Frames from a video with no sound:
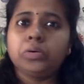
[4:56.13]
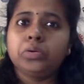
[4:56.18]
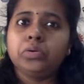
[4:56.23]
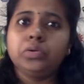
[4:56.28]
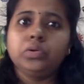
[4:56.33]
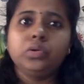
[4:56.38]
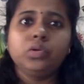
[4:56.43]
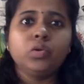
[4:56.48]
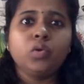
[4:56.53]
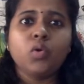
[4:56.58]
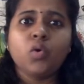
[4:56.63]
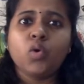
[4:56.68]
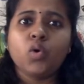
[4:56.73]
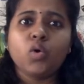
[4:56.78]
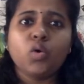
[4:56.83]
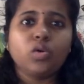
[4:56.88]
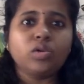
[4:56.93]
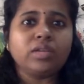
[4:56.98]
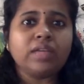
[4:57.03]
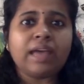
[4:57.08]

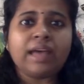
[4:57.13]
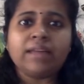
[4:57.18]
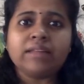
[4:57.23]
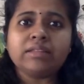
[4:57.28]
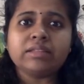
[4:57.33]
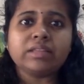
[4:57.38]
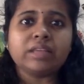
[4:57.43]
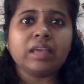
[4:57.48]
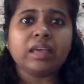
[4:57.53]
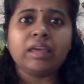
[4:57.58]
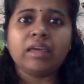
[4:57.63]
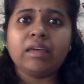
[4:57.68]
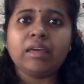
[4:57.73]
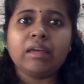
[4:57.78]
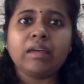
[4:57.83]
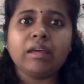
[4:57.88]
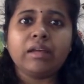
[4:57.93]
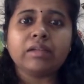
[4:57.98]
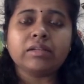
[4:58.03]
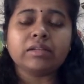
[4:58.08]
no, that's
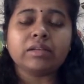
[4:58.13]
it.